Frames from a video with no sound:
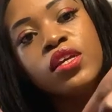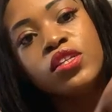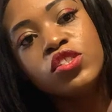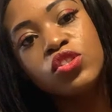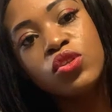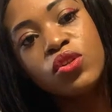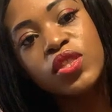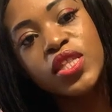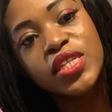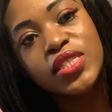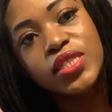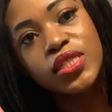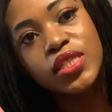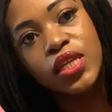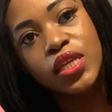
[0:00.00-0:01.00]
So
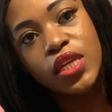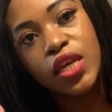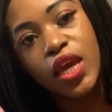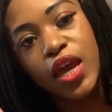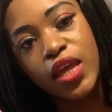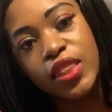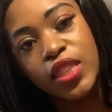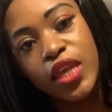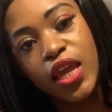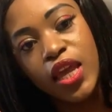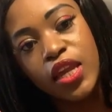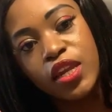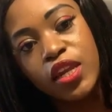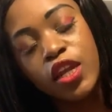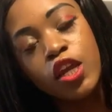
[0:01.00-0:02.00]
this stick here at the
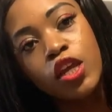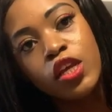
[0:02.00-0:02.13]
end